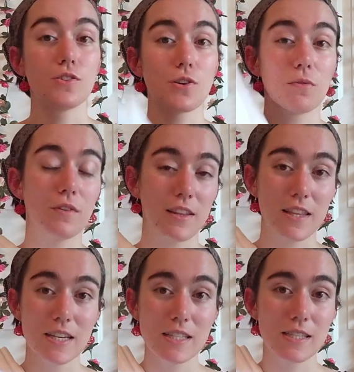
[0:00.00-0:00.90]
So
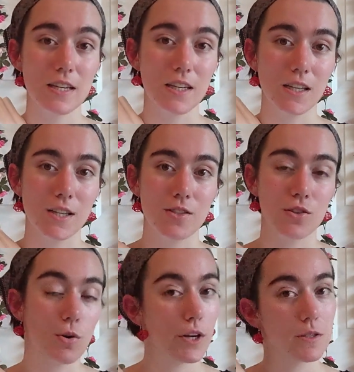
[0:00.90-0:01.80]
this
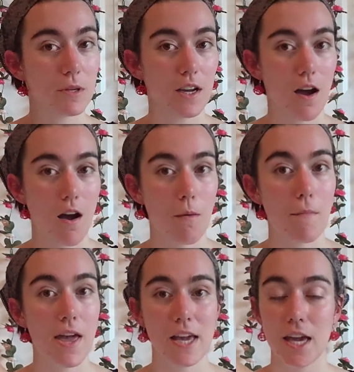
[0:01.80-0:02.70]
is going to
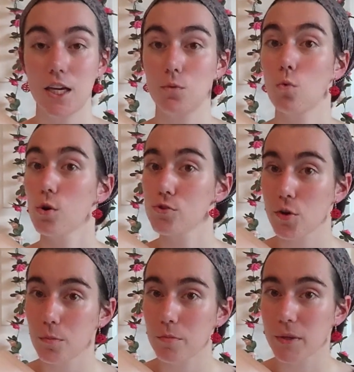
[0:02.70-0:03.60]
become a
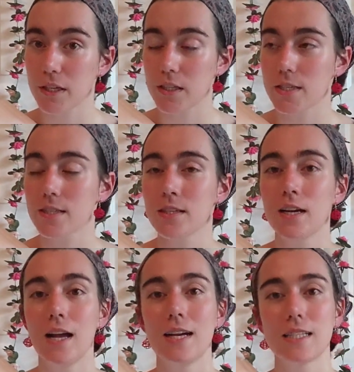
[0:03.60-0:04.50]
wardrobe piece.
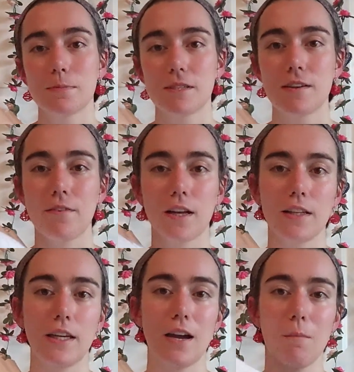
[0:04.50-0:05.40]

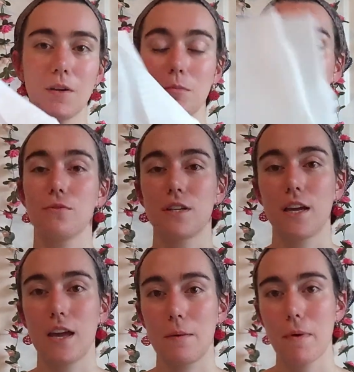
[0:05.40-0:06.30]
Specifically, I'm going to be
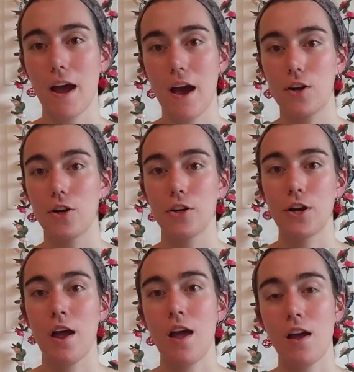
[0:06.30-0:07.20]
using a
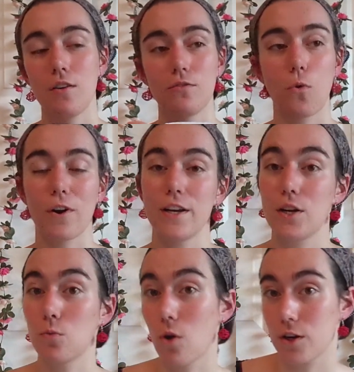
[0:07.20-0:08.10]
pattern for an
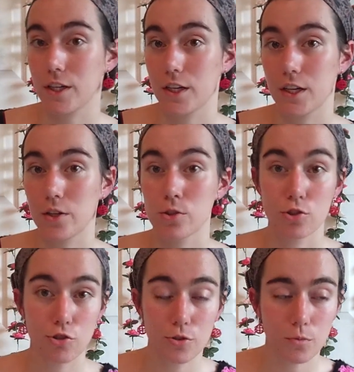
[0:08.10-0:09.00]
Edwardian
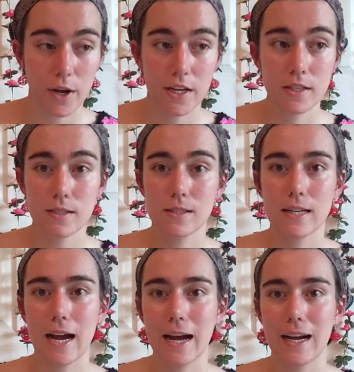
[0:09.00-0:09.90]
shirtwaist.
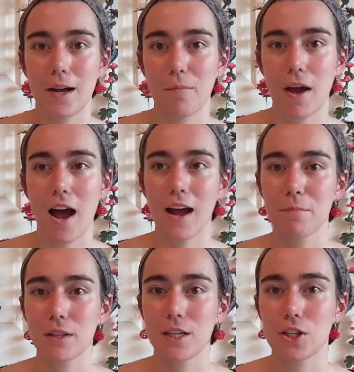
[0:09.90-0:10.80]
I'm
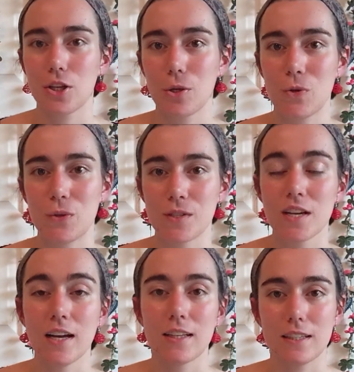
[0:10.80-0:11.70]
planning to use
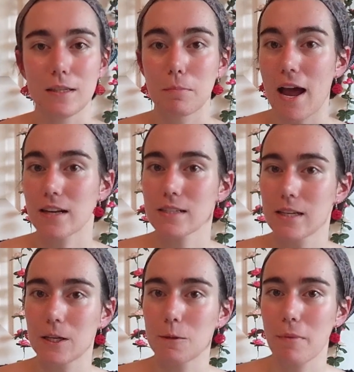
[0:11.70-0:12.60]
the Black
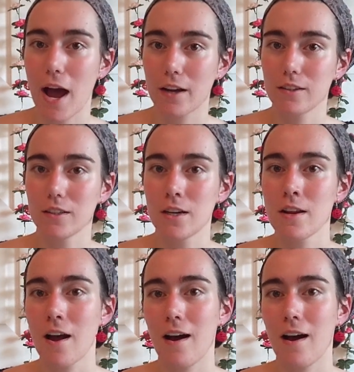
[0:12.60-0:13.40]
Snail pattern,